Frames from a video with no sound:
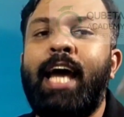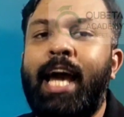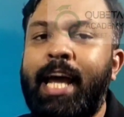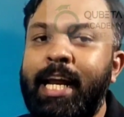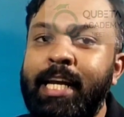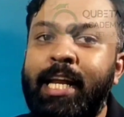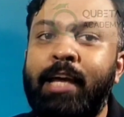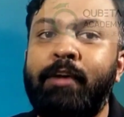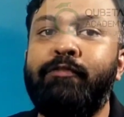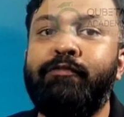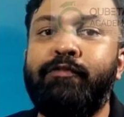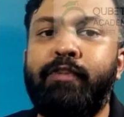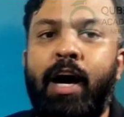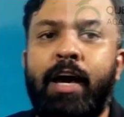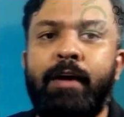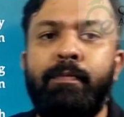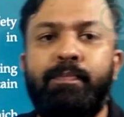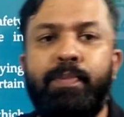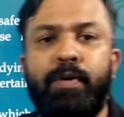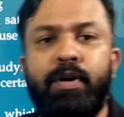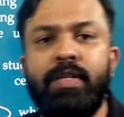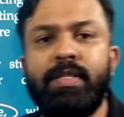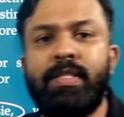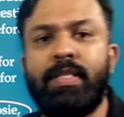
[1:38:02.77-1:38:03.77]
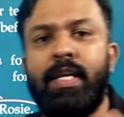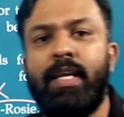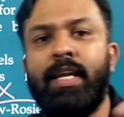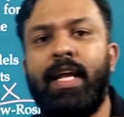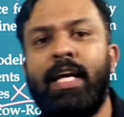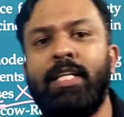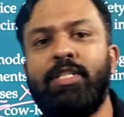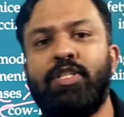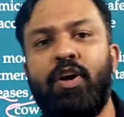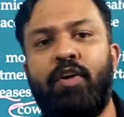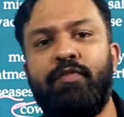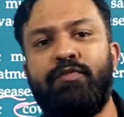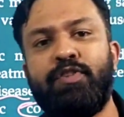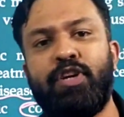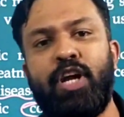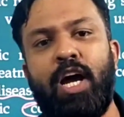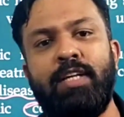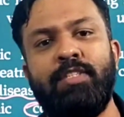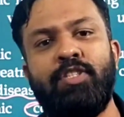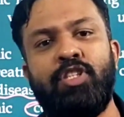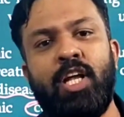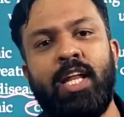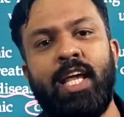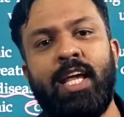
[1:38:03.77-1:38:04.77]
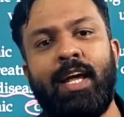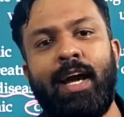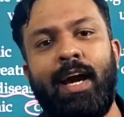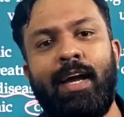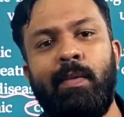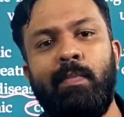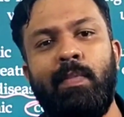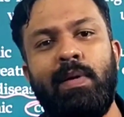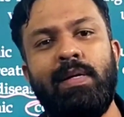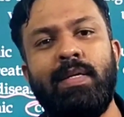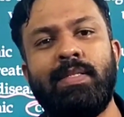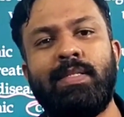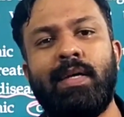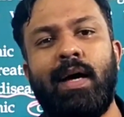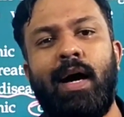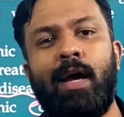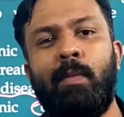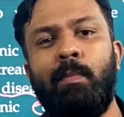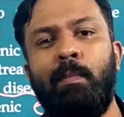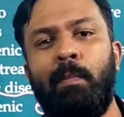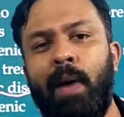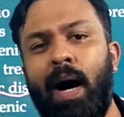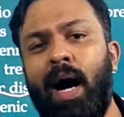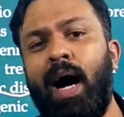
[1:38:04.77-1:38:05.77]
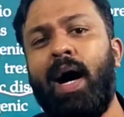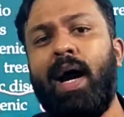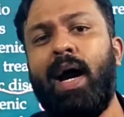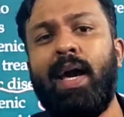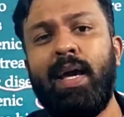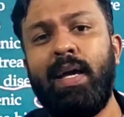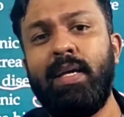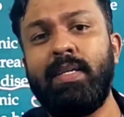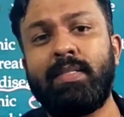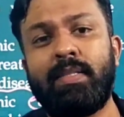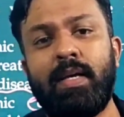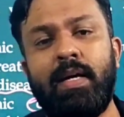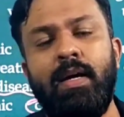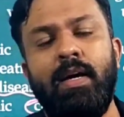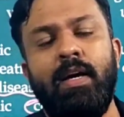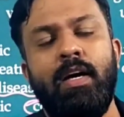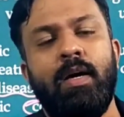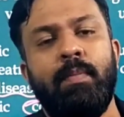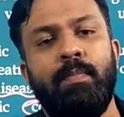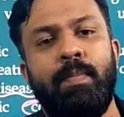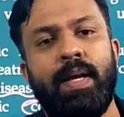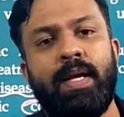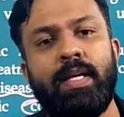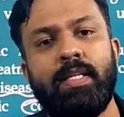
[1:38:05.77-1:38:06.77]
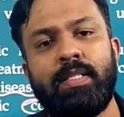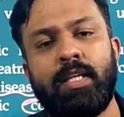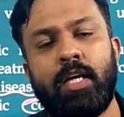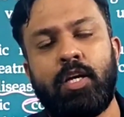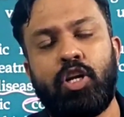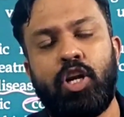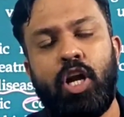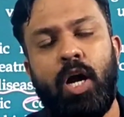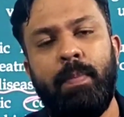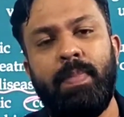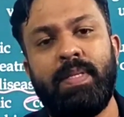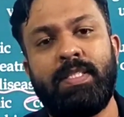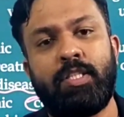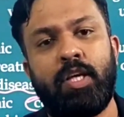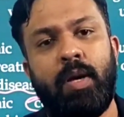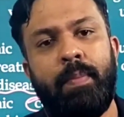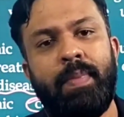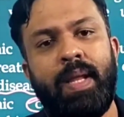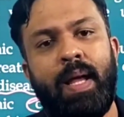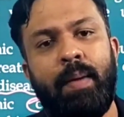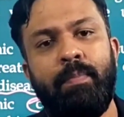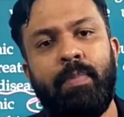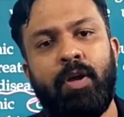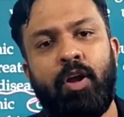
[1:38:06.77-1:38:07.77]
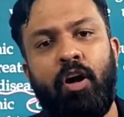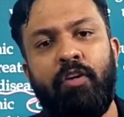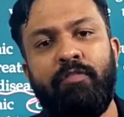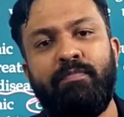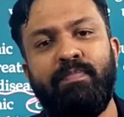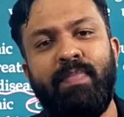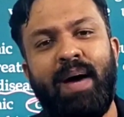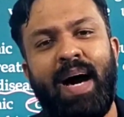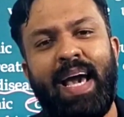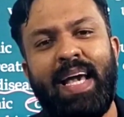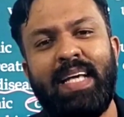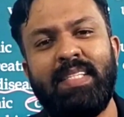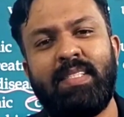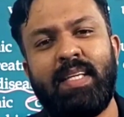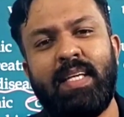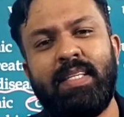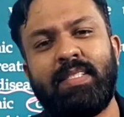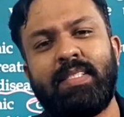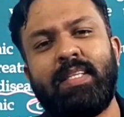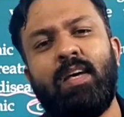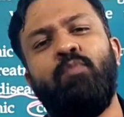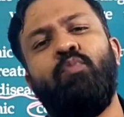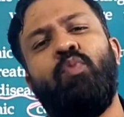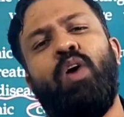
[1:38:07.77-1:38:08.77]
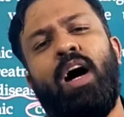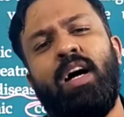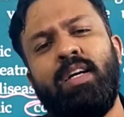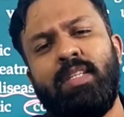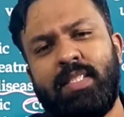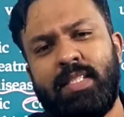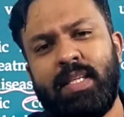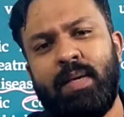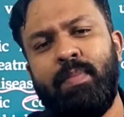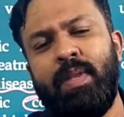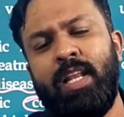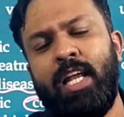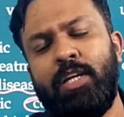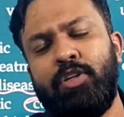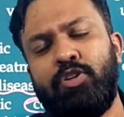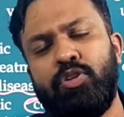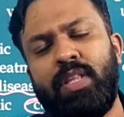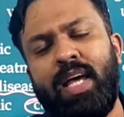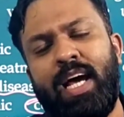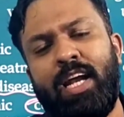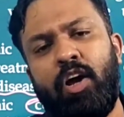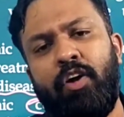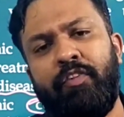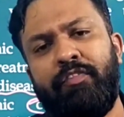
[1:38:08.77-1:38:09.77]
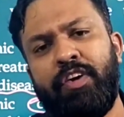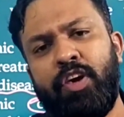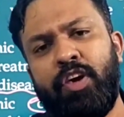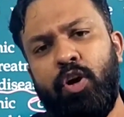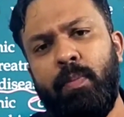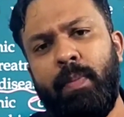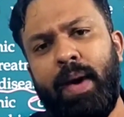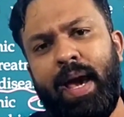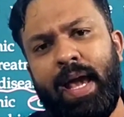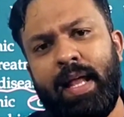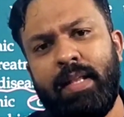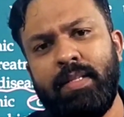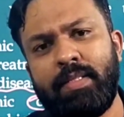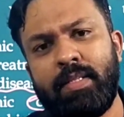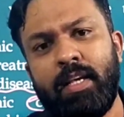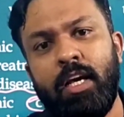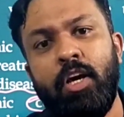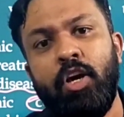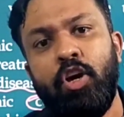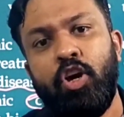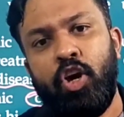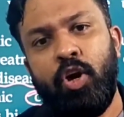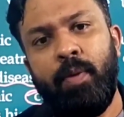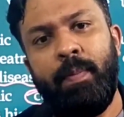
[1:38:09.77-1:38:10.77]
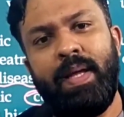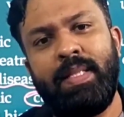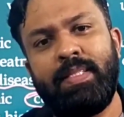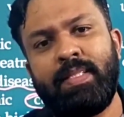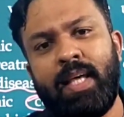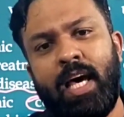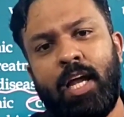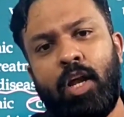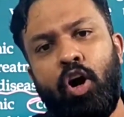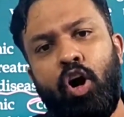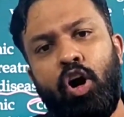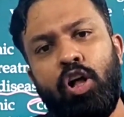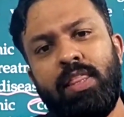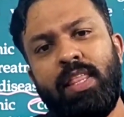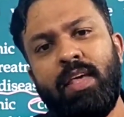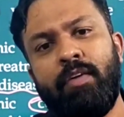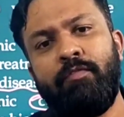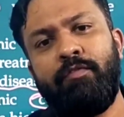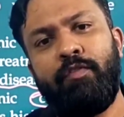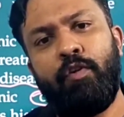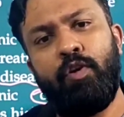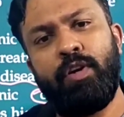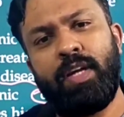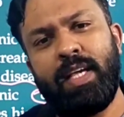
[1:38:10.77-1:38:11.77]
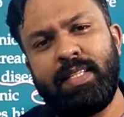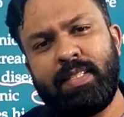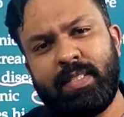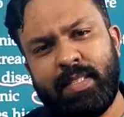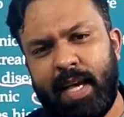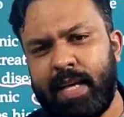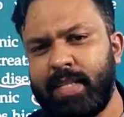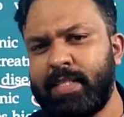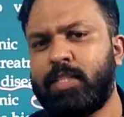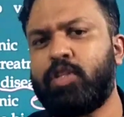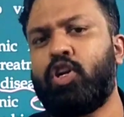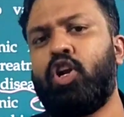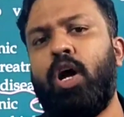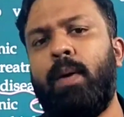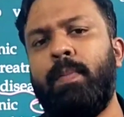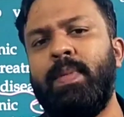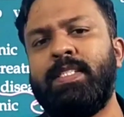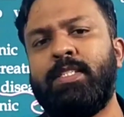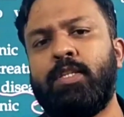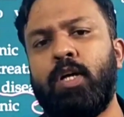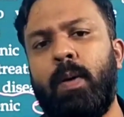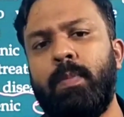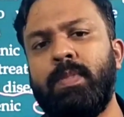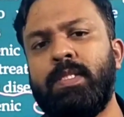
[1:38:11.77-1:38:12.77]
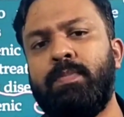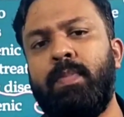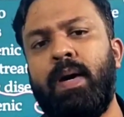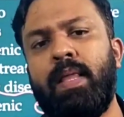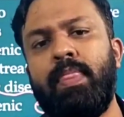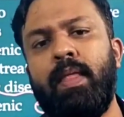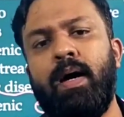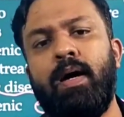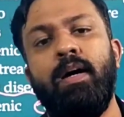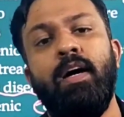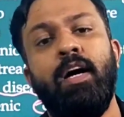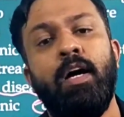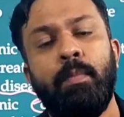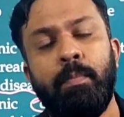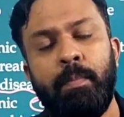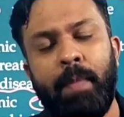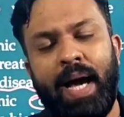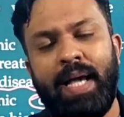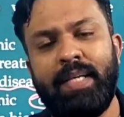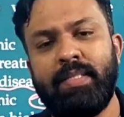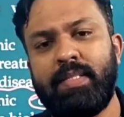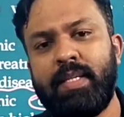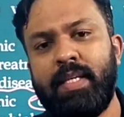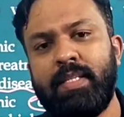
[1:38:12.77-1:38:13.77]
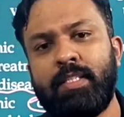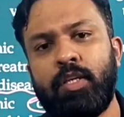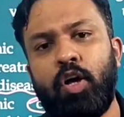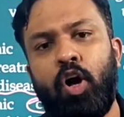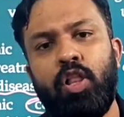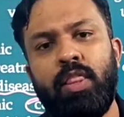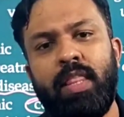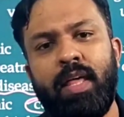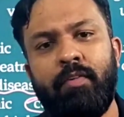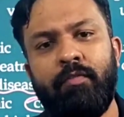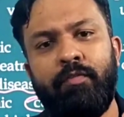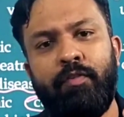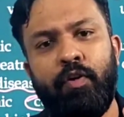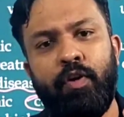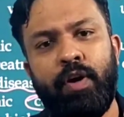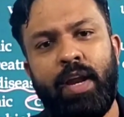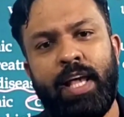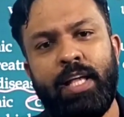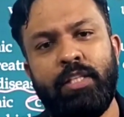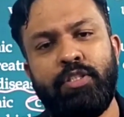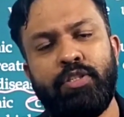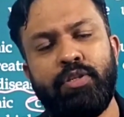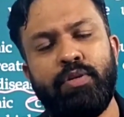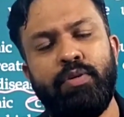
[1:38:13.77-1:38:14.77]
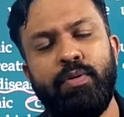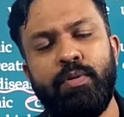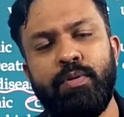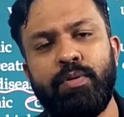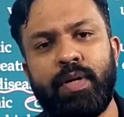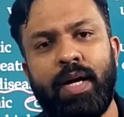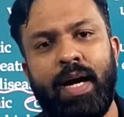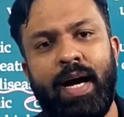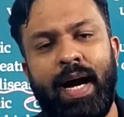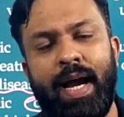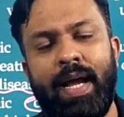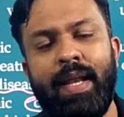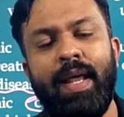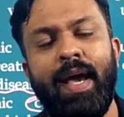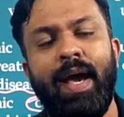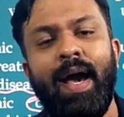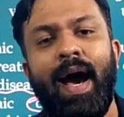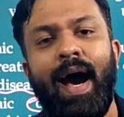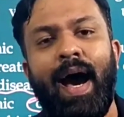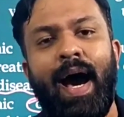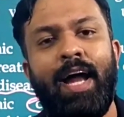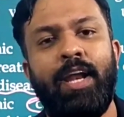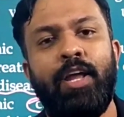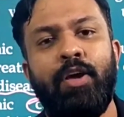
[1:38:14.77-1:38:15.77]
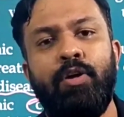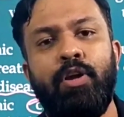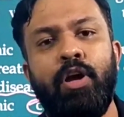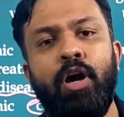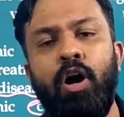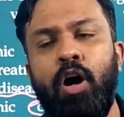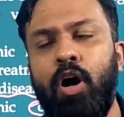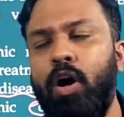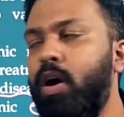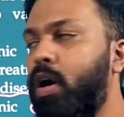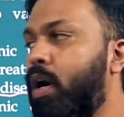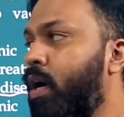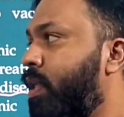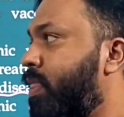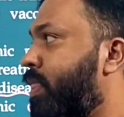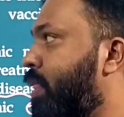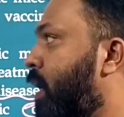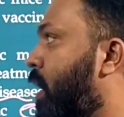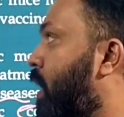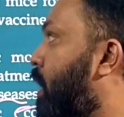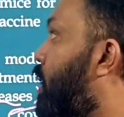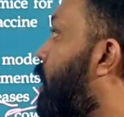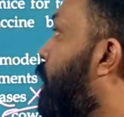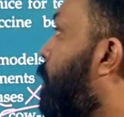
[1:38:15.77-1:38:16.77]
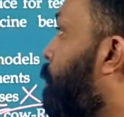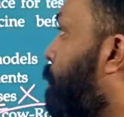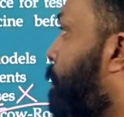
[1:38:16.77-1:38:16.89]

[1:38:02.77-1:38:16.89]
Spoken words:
95% of transgenic animals are mice, because the chromosome number of mice is somewhat similar to that of humans. Humans are holding 46 chromosomes, but the mice is holding 42, right? And you know, the